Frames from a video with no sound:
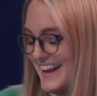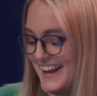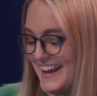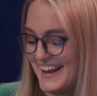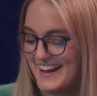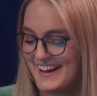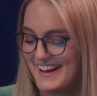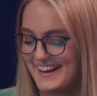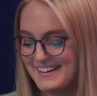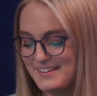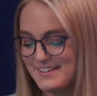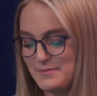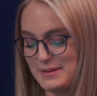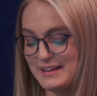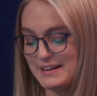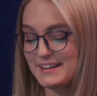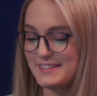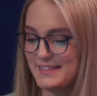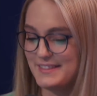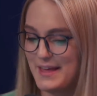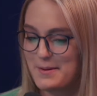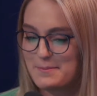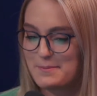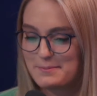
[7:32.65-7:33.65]
And Pete
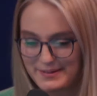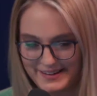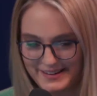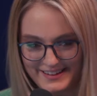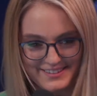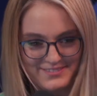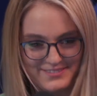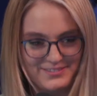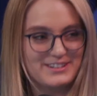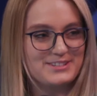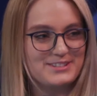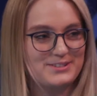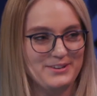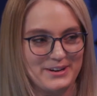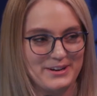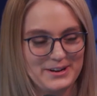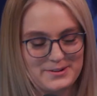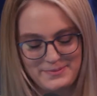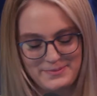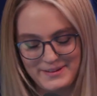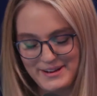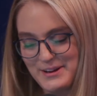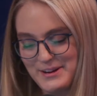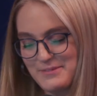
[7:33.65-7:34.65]
and
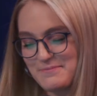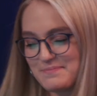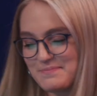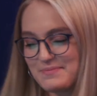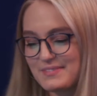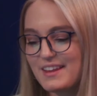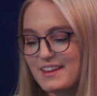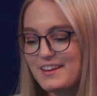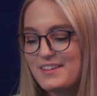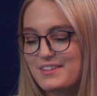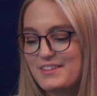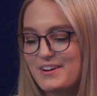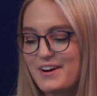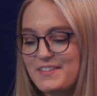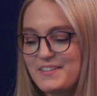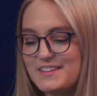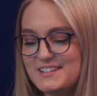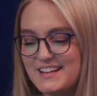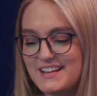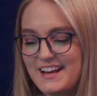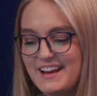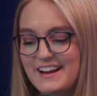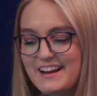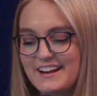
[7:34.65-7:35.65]
Victoria P, they're on the
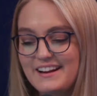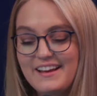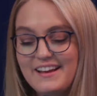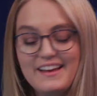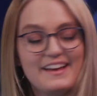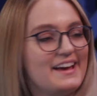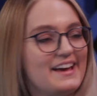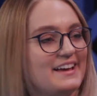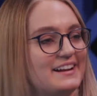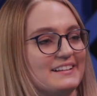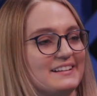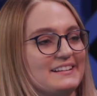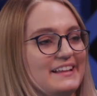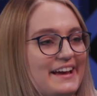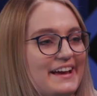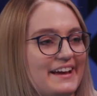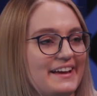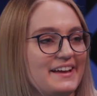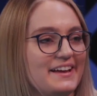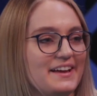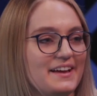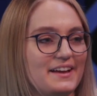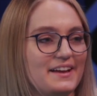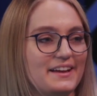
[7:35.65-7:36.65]
date, and
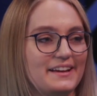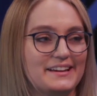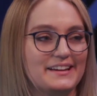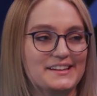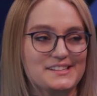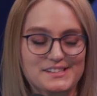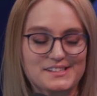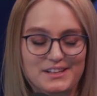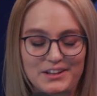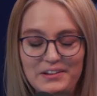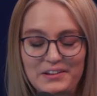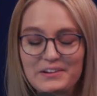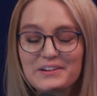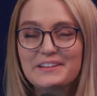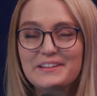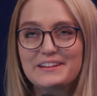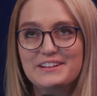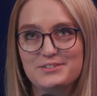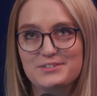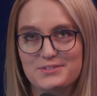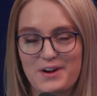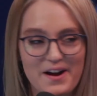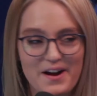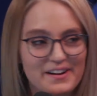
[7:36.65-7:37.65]
Alayah is
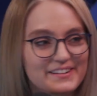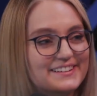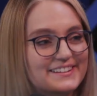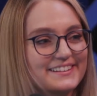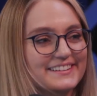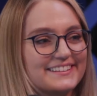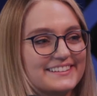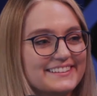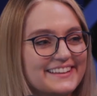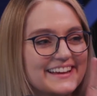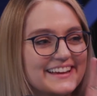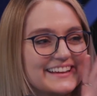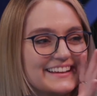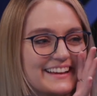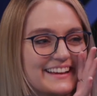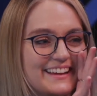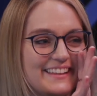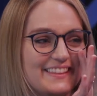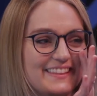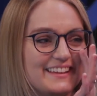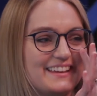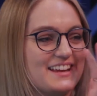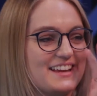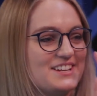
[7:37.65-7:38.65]
clearly drunk, like
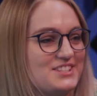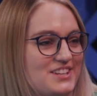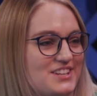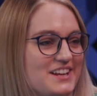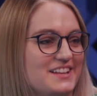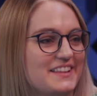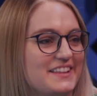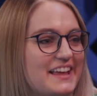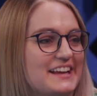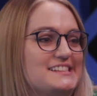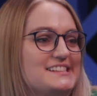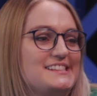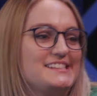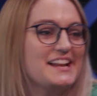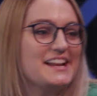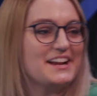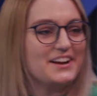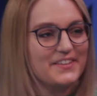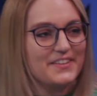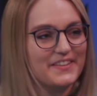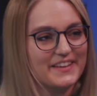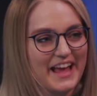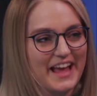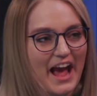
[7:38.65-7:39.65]
in the kitchen, like
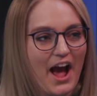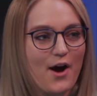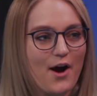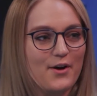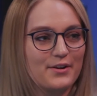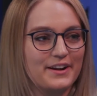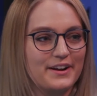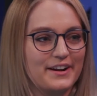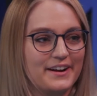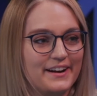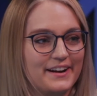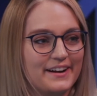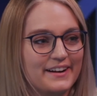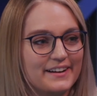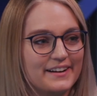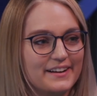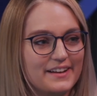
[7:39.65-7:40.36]
sitting on the counter.